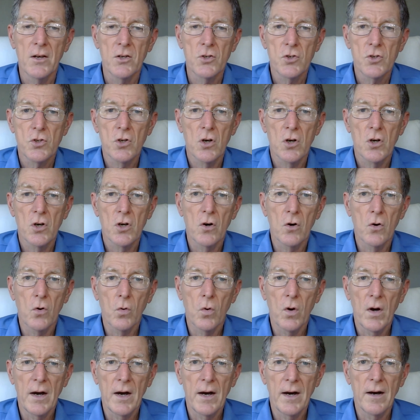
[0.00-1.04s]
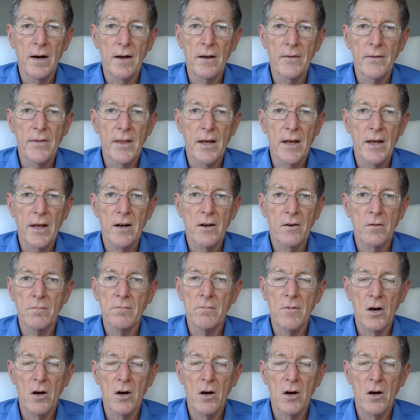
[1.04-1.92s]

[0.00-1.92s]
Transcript: So that'll